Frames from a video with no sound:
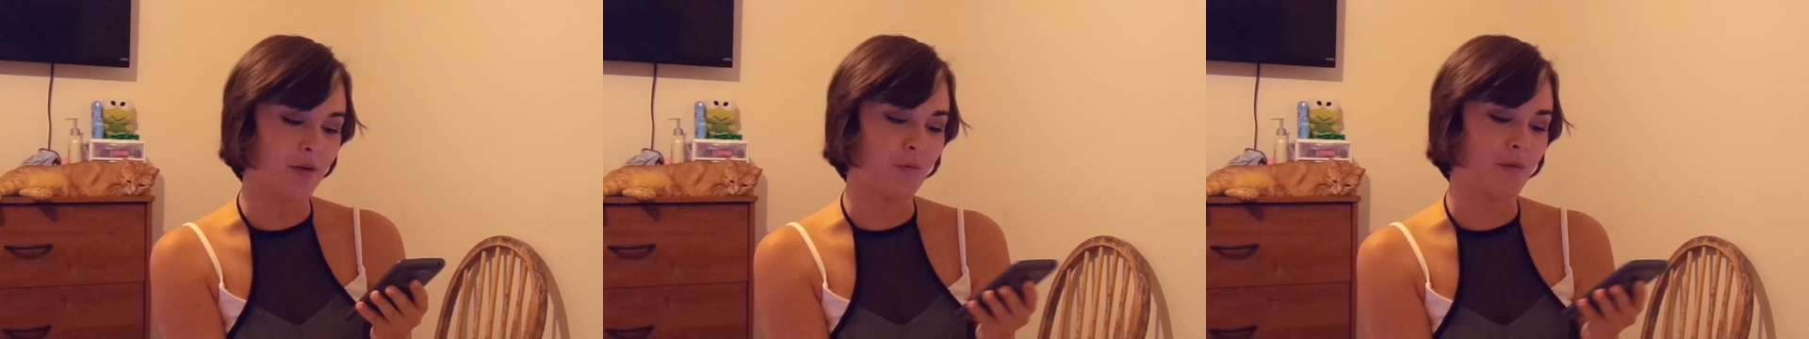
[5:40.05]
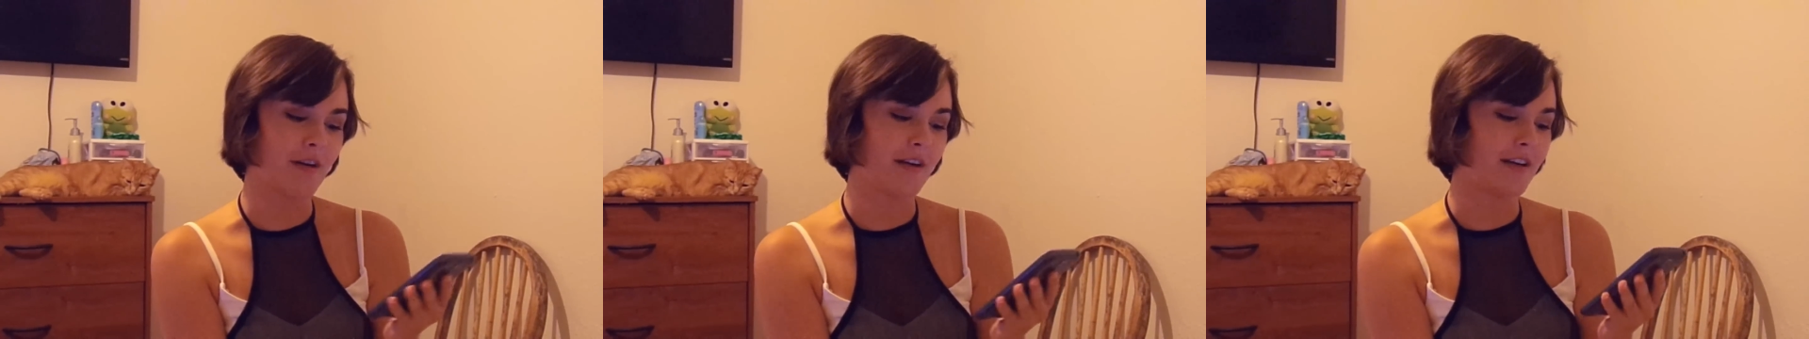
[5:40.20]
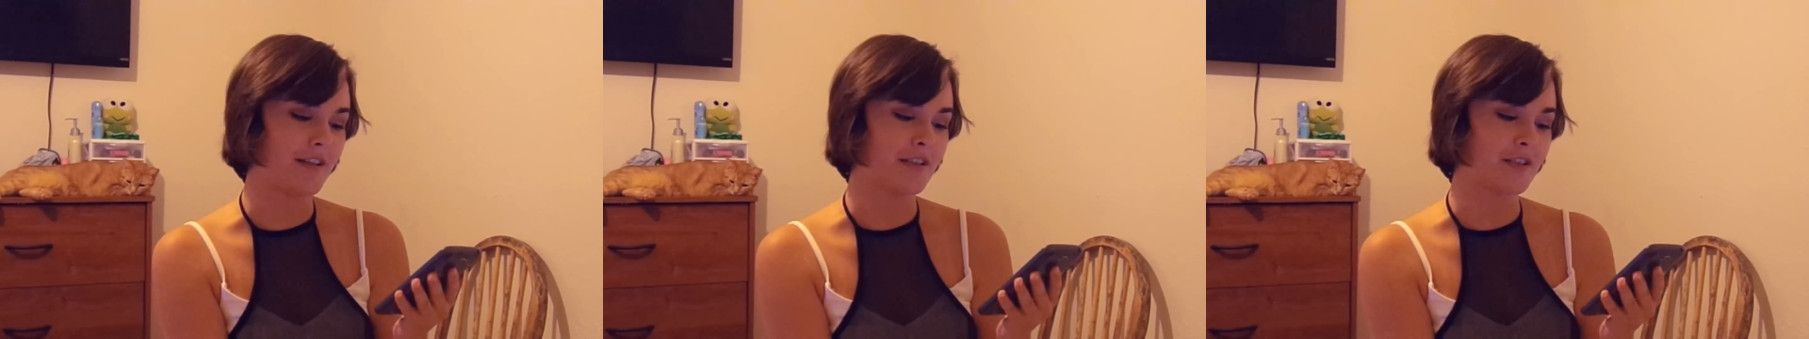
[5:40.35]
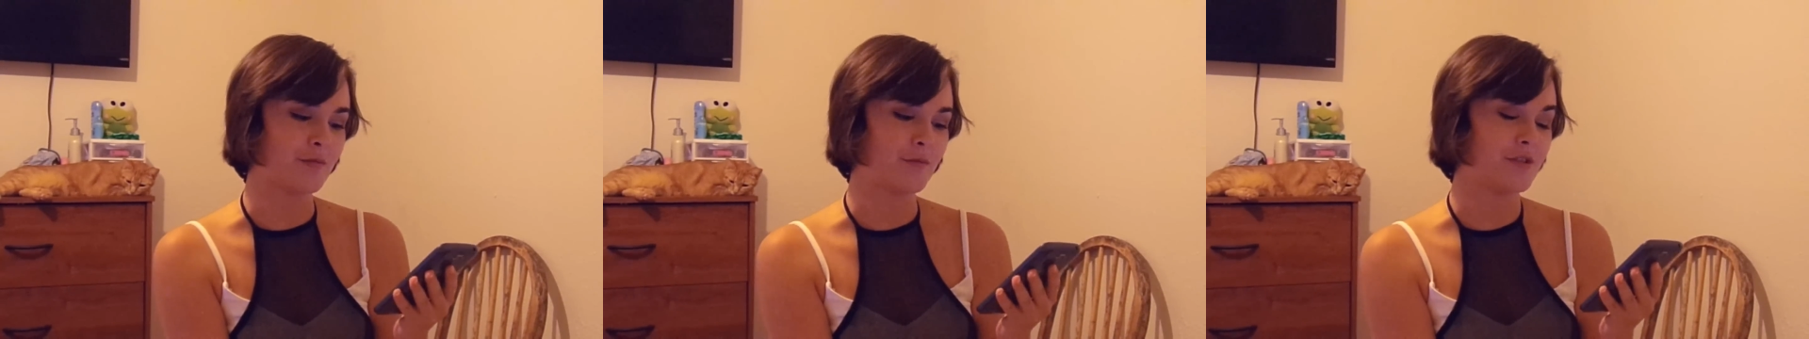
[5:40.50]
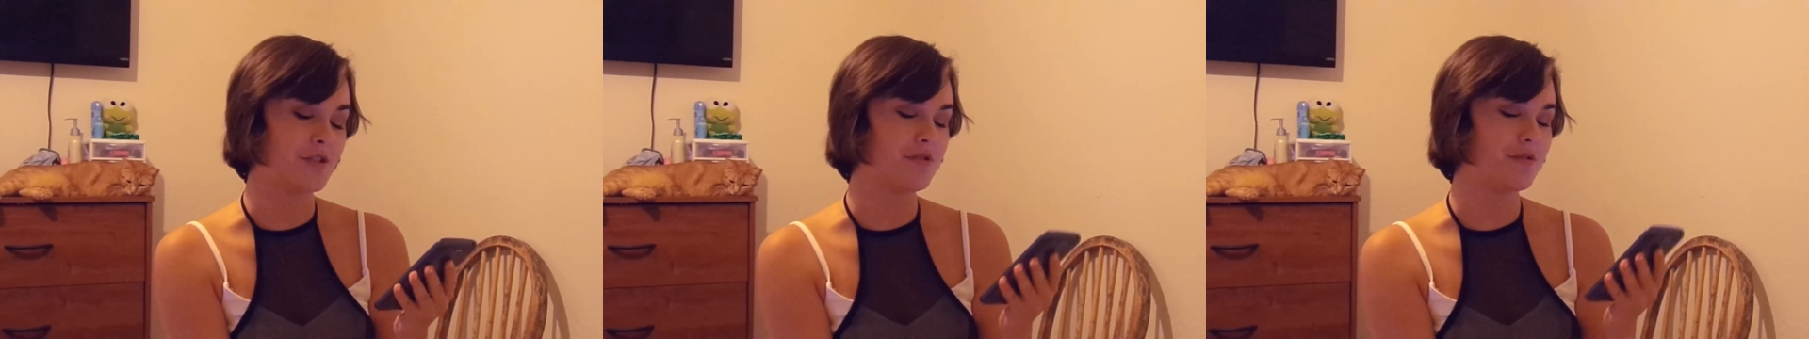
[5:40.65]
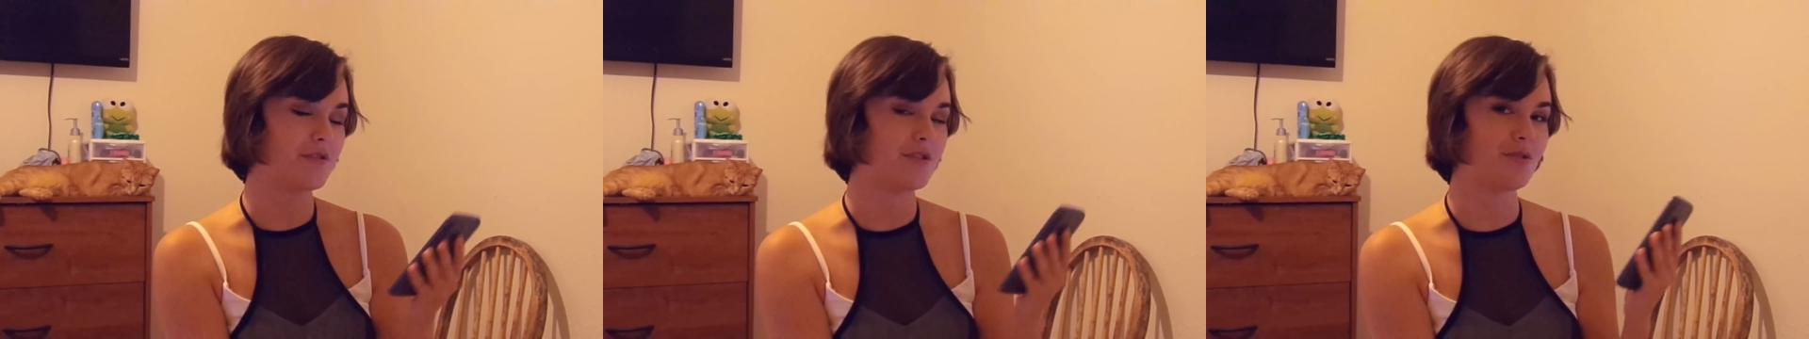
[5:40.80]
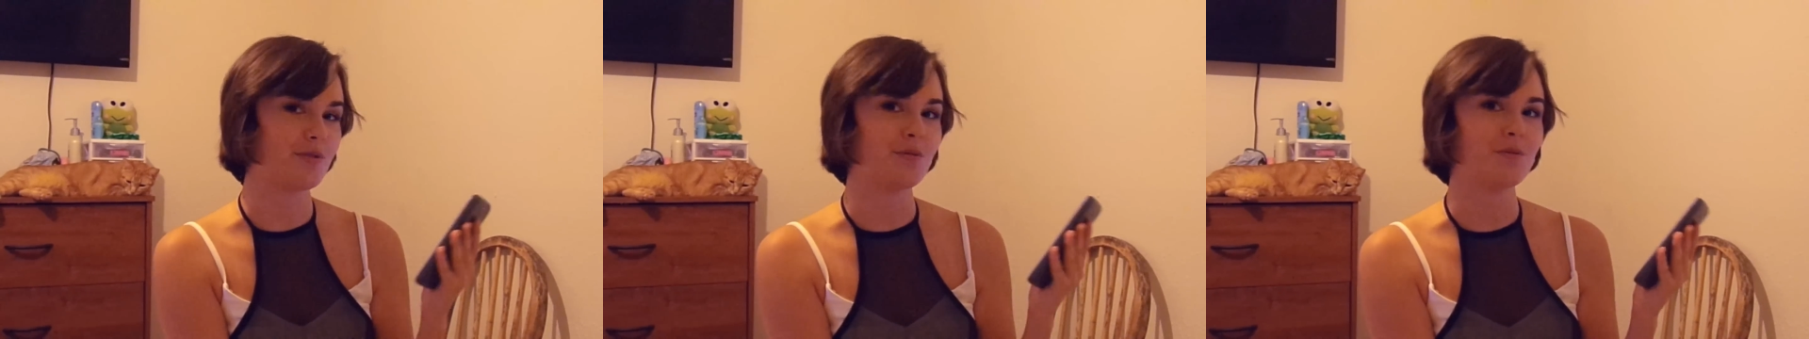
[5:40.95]
what color would you
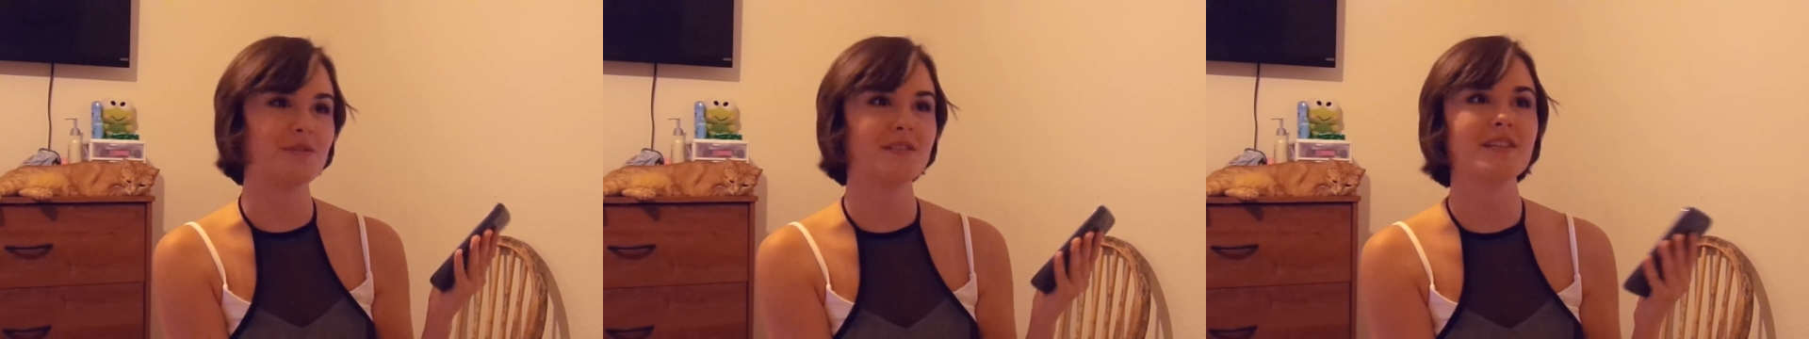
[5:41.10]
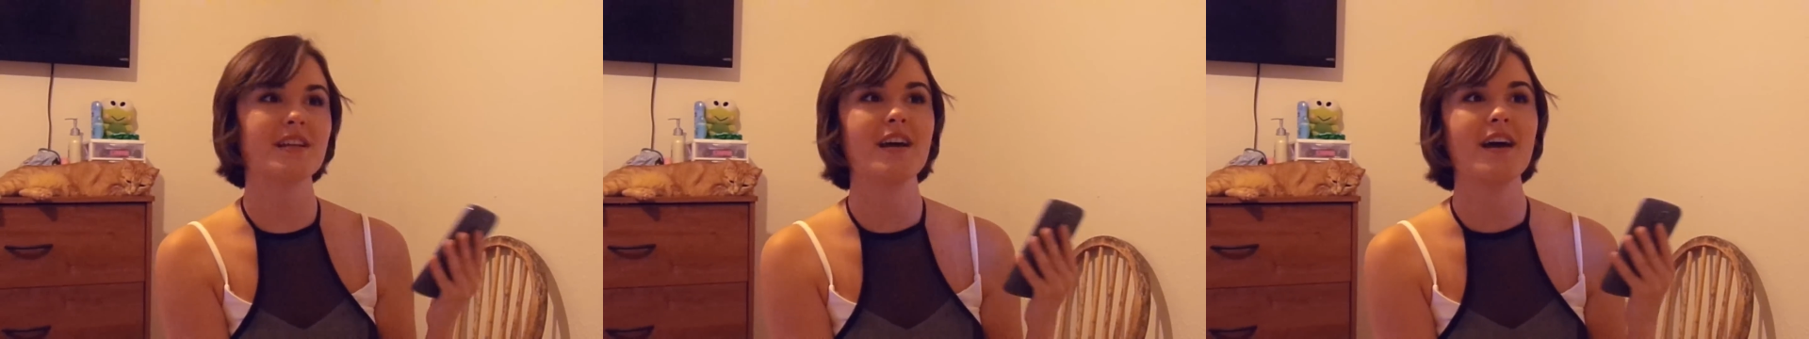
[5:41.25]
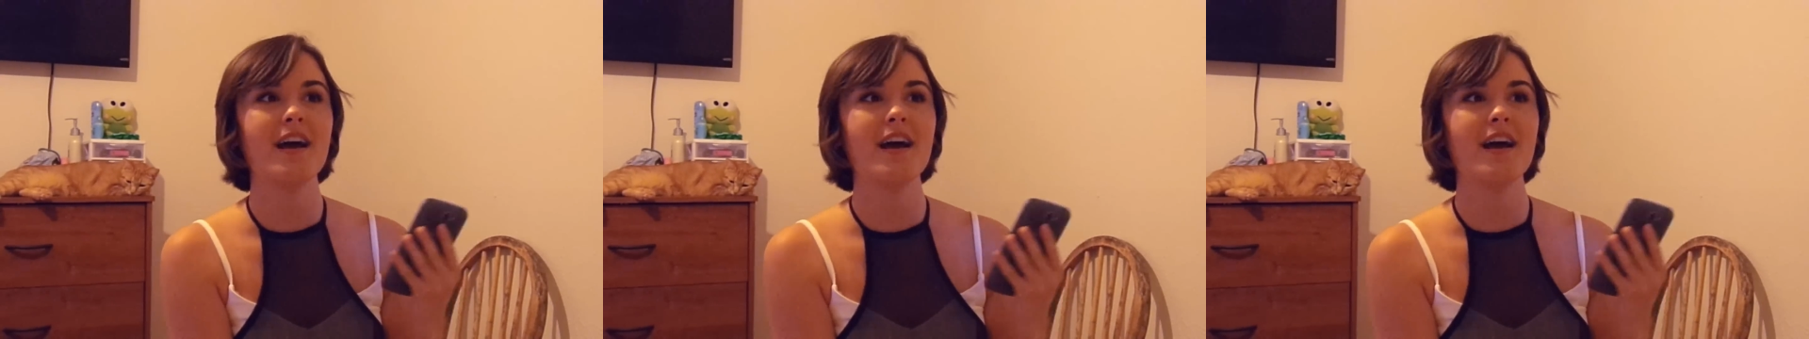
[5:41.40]
choose?